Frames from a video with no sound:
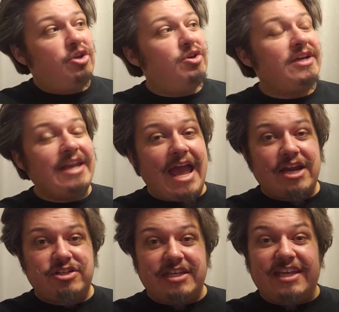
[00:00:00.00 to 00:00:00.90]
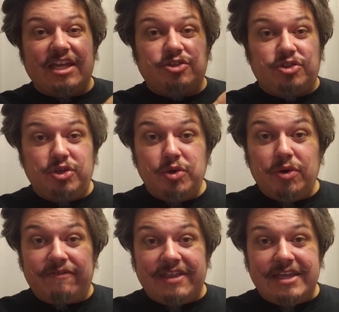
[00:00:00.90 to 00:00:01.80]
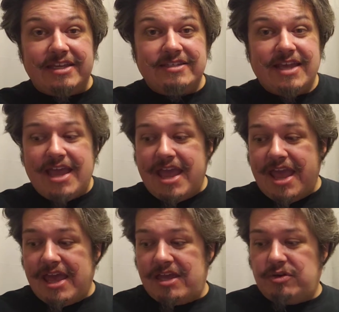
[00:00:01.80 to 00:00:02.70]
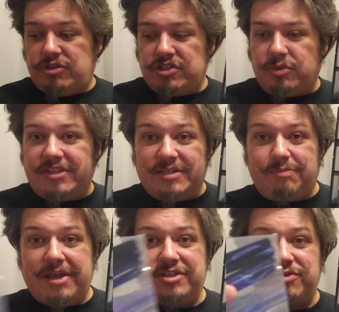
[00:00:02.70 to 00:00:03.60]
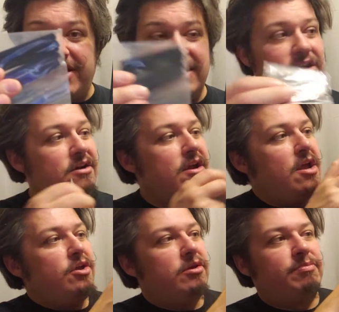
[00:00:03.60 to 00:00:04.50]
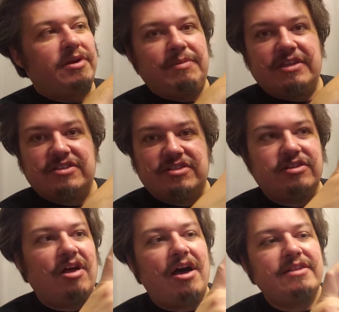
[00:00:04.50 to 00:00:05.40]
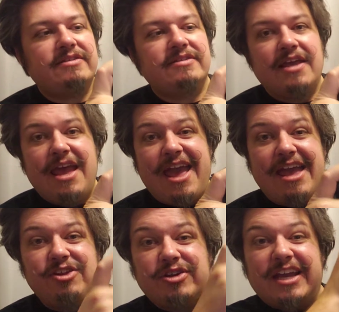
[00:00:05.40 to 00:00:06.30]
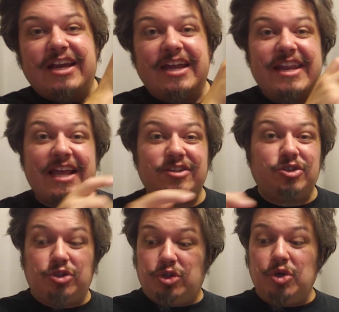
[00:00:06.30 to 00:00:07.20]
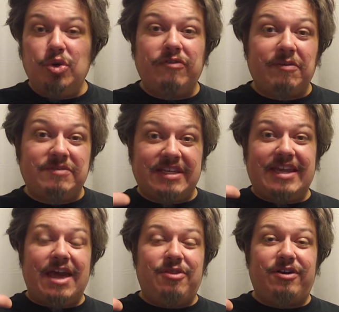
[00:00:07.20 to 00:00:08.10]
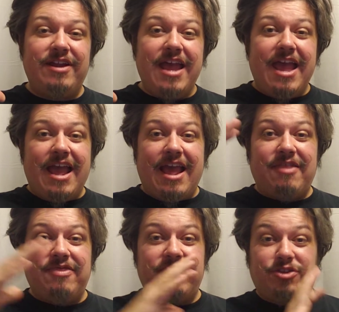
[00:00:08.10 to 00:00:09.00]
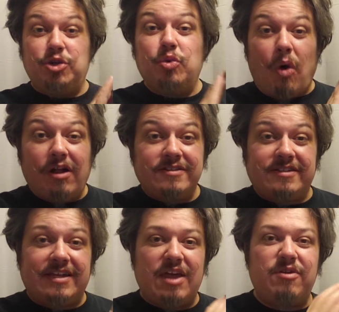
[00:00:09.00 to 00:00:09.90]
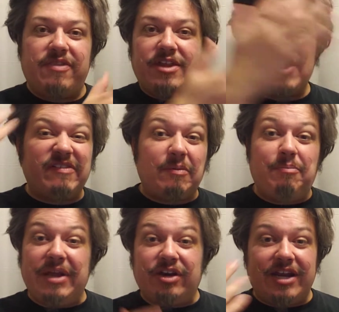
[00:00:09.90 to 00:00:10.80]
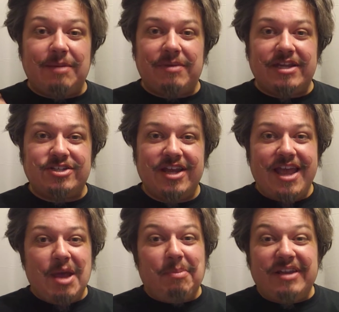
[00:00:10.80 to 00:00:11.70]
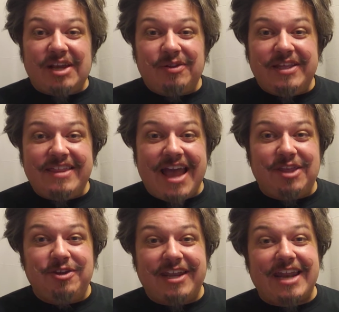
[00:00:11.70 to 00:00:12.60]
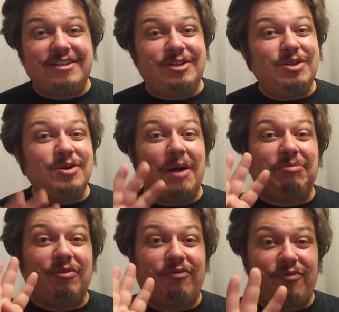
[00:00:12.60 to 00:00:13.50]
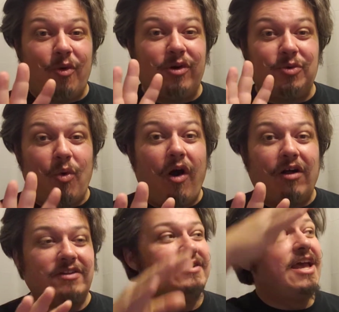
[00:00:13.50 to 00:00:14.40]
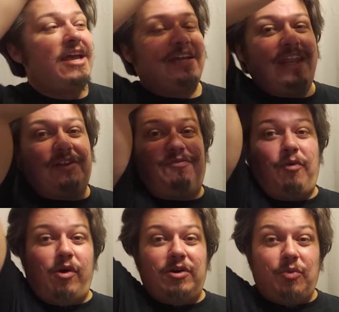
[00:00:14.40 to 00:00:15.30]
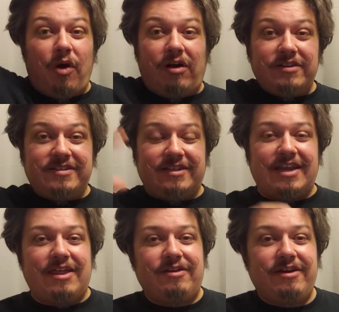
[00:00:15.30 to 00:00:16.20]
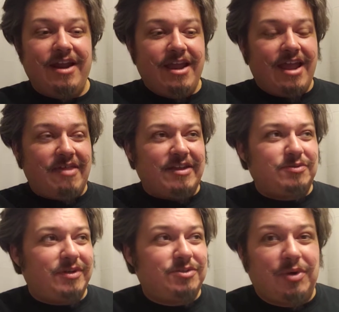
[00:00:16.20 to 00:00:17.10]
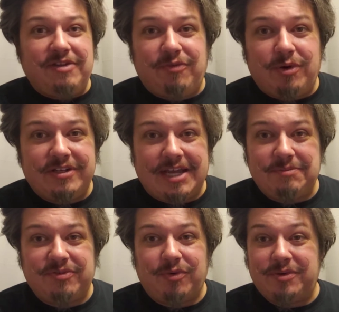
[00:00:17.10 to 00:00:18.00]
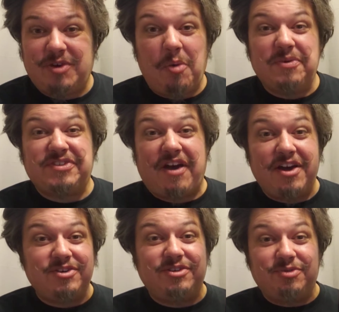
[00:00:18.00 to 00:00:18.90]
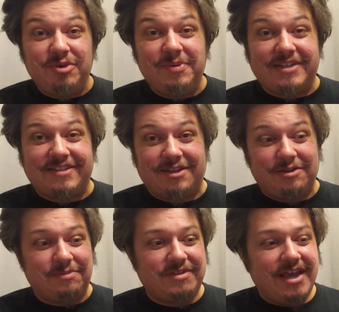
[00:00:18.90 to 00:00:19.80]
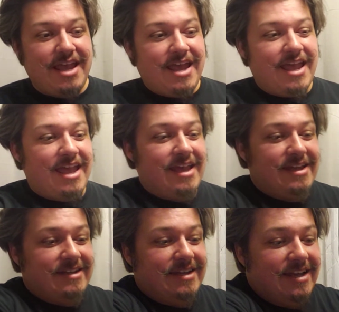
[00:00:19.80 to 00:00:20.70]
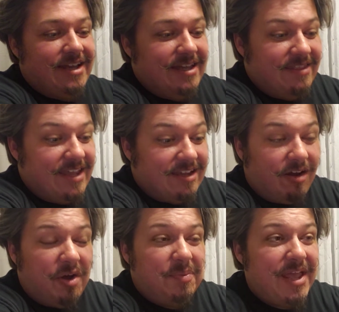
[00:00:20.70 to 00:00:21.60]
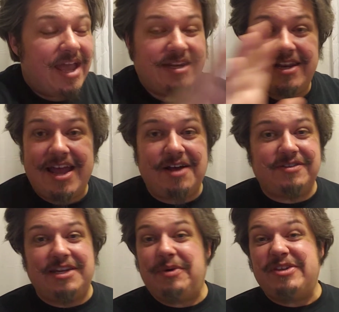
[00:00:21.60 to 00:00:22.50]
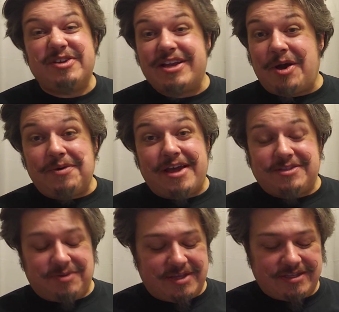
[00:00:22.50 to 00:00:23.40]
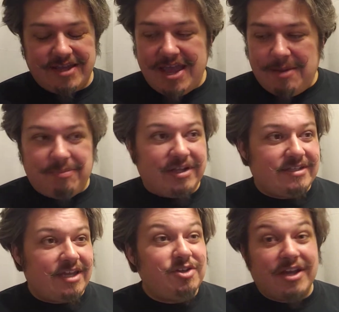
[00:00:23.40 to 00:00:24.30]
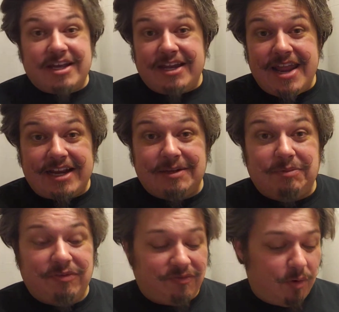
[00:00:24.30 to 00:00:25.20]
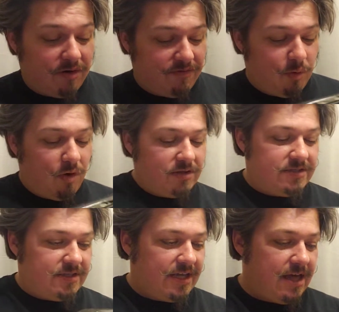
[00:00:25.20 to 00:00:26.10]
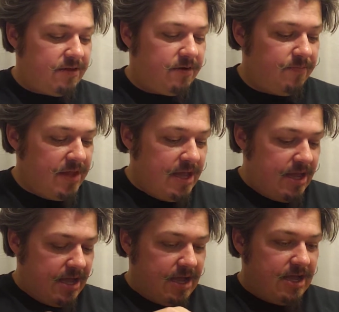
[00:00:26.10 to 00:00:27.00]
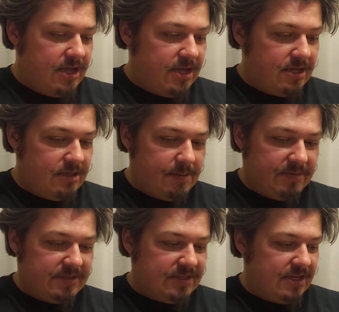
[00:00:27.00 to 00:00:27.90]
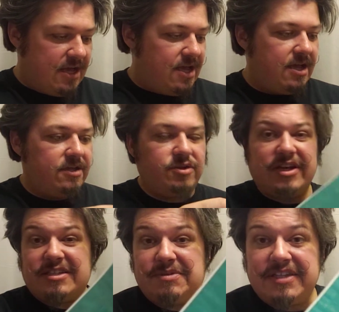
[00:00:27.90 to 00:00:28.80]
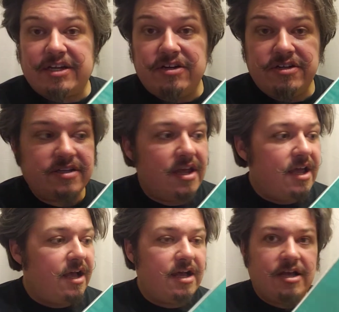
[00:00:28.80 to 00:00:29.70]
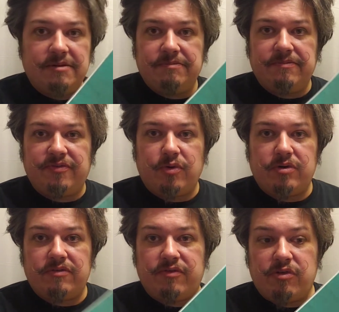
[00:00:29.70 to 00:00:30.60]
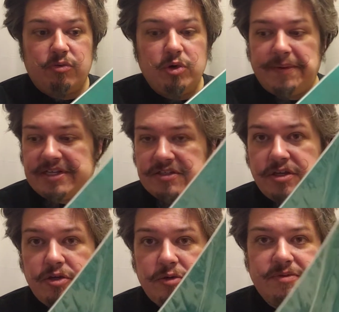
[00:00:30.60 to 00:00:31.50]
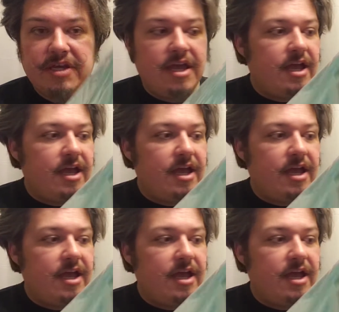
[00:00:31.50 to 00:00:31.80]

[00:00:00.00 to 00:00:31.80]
You can actually get 2 of these, and just with these pins right here, you put them in the slots, and you can connect 2 of them together and 2 walls together. Then you have a bigger image. But not only that, you can actually do up to 4 walls. Connect 4 walls together, and that's what 24 times 4 is almost 100 Rubik's cubes. And they could all be handed out. Anyway, you can go nuts with it. But you can connect up to 4 of the walls together. Let me see. You get some stickers for the Rubik's cubes.